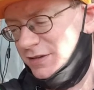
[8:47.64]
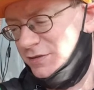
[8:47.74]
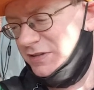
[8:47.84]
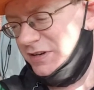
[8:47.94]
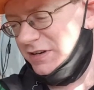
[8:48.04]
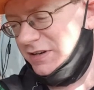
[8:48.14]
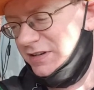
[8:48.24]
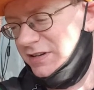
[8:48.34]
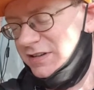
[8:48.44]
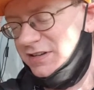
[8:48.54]
it's a
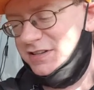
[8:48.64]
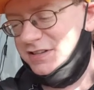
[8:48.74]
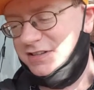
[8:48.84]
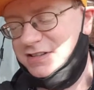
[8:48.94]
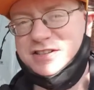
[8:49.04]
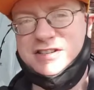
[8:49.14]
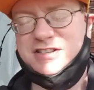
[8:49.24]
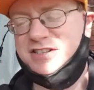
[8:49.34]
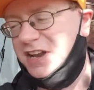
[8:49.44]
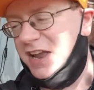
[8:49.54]
two-star. Still,
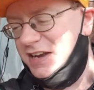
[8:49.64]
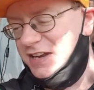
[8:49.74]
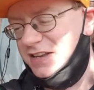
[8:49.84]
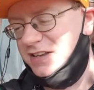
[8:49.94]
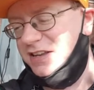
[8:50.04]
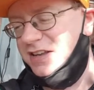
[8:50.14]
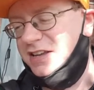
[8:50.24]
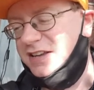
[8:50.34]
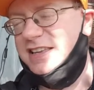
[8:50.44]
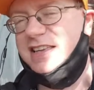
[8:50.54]
it's a shiny,
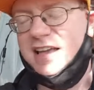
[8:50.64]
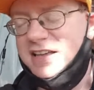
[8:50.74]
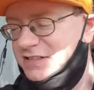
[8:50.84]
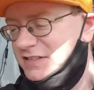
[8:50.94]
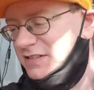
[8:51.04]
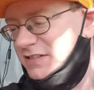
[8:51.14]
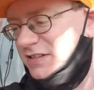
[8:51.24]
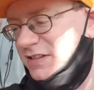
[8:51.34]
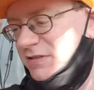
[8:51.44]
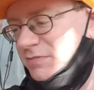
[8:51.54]
I guess.
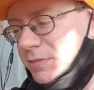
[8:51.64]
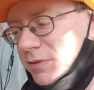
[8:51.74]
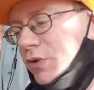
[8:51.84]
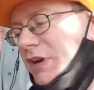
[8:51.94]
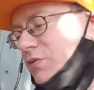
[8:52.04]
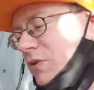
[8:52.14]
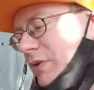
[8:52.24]
But before we get to